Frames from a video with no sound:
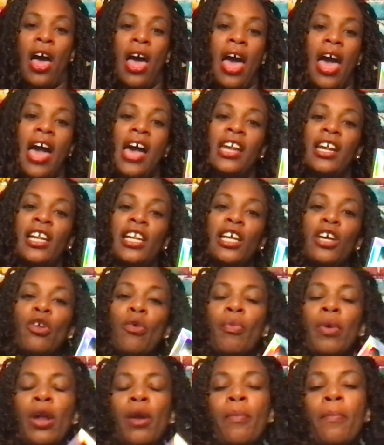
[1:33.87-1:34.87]
and a little
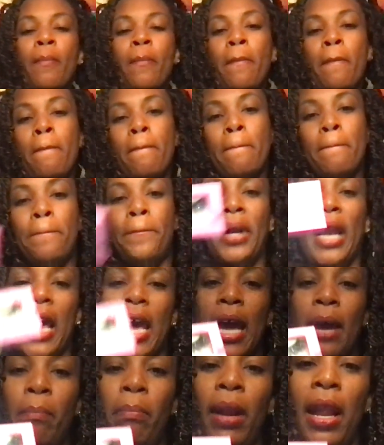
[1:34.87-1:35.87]
bit of
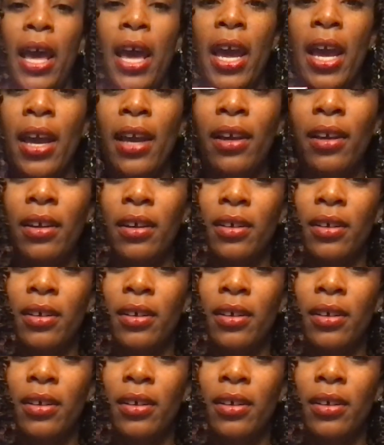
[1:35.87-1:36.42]
bling bling.